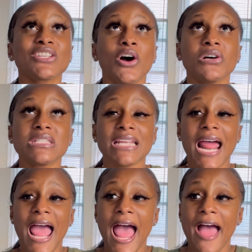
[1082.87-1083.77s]
goals that
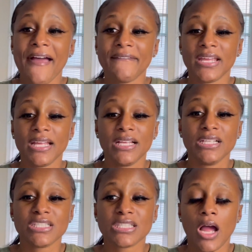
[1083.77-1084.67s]
I have
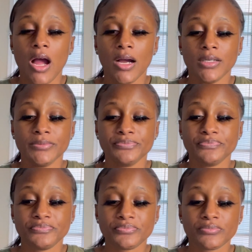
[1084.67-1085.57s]
is, um,
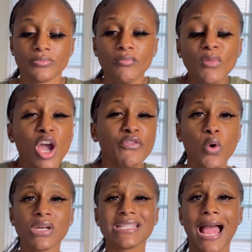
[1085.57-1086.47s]
of
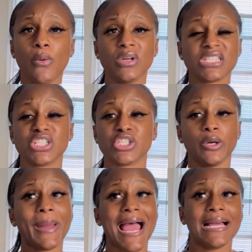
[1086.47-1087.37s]
course, I want to
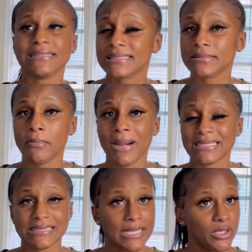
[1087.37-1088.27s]
surpass my
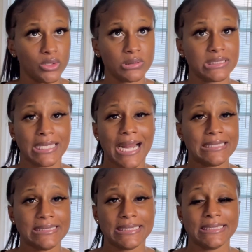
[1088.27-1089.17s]
sales that I
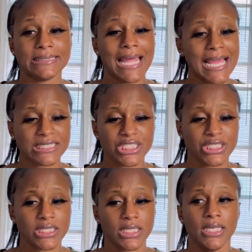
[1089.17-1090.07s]
did last
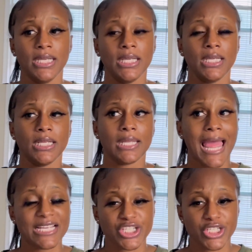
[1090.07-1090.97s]
year.
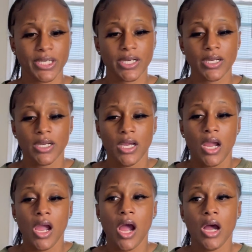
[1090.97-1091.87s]
last year.
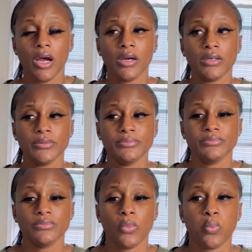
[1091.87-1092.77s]
Um,
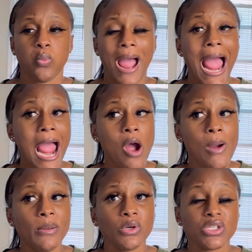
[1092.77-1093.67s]
how
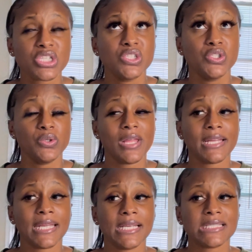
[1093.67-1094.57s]
I'm going to do
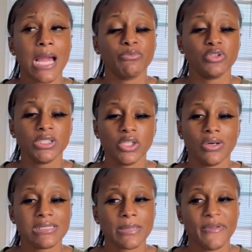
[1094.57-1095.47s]
that is I'm really
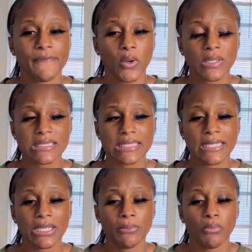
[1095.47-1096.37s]
going to be focusing
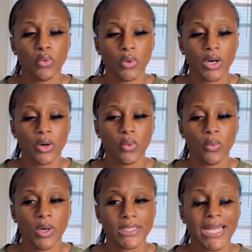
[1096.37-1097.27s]
more
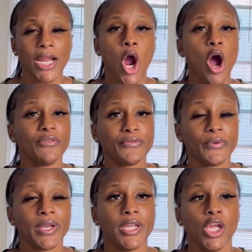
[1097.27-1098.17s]
on like
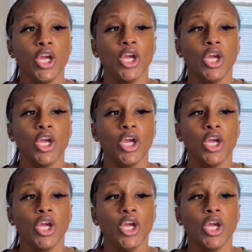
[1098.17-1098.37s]
offering